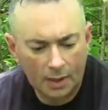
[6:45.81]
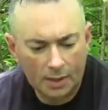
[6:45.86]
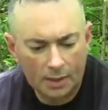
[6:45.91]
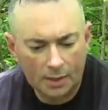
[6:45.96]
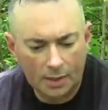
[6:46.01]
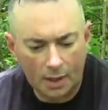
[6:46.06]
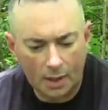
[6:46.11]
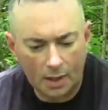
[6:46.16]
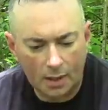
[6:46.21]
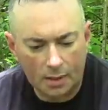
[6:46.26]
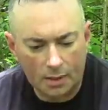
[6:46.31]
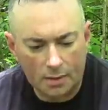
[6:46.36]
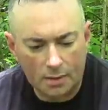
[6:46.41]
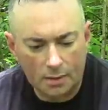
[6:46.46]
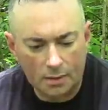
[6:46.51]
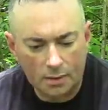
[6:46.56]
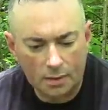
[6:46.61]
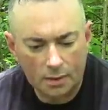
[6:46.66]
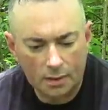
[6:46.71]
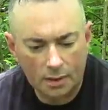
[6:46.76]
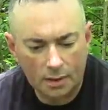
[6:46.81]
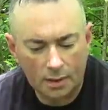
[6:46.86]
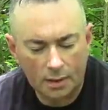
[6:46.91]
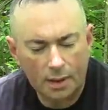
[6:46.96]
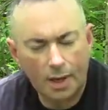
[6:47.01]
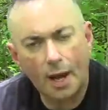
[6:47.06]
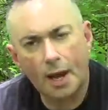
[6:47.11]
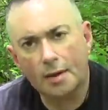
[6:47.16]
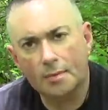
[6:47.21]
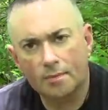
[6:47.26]
so
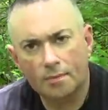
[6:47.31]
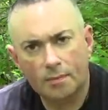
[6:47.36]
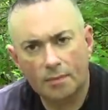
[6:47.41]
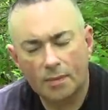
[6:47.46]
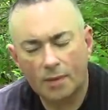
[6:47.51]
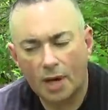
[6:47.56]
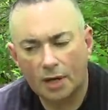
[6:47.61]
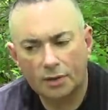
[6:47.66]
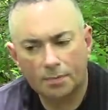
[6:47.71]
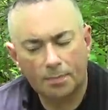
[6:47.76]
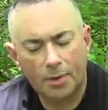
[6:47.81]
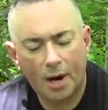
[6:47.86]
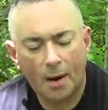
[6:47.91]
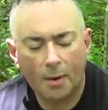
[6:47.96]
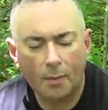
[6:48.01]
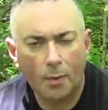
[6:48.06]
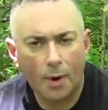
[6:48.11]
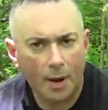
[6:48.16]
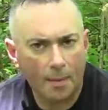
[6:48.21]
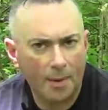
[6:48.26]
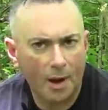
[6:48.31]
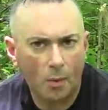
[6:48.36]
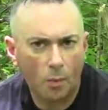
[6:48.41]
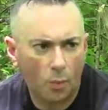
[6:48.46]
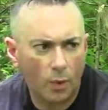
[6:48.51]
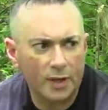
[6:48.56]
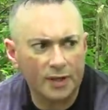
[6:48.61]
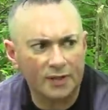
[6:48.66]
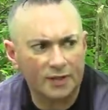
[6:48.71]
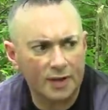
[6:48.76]
yeah, I should probably weigh
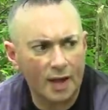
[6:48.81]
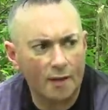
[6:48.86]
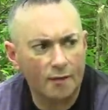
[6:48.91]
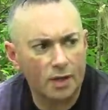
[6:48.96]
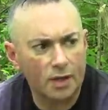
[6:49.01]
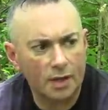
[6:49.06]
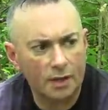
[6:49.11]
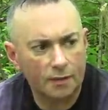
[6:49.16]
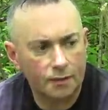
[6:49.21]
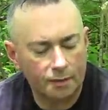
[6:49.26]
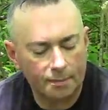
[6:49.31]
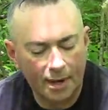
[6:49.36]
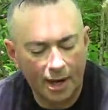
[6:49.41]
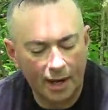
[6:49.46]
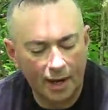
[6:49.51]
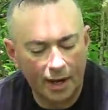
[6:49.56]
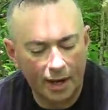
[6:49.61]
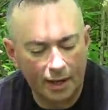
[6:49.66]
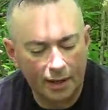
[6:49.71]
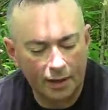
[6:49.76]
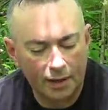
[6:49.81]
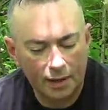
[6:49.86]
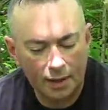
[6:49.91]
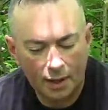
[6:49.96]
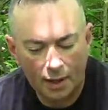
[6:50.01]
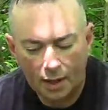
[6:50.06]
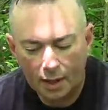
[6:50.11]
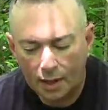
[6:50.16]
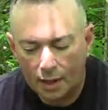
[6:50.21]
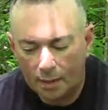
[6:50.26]
about one seventy for my height,
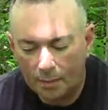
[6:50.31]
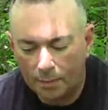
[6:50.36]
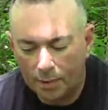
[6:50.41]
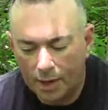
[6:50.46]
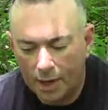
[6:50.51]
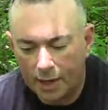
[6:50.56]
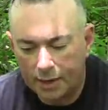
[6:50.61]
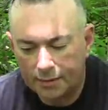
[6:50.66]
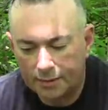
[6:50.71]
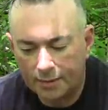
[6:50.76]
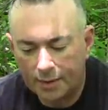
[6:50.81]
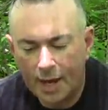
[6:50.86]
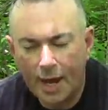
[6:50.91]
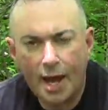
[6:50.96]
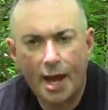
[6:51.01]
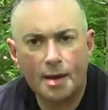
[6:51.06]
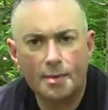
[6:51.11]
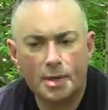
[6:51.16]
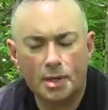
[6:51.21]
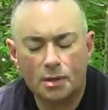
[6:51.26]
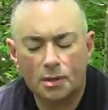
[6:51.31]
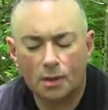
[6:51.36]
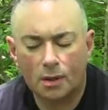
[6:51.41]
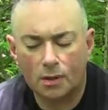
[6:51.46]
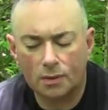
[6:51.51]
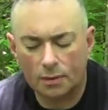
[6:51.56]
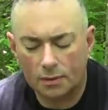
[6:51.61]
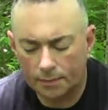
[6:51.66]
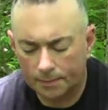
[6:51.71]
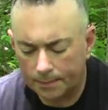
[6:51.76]
but hey, I'm getting
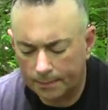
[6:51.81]
old.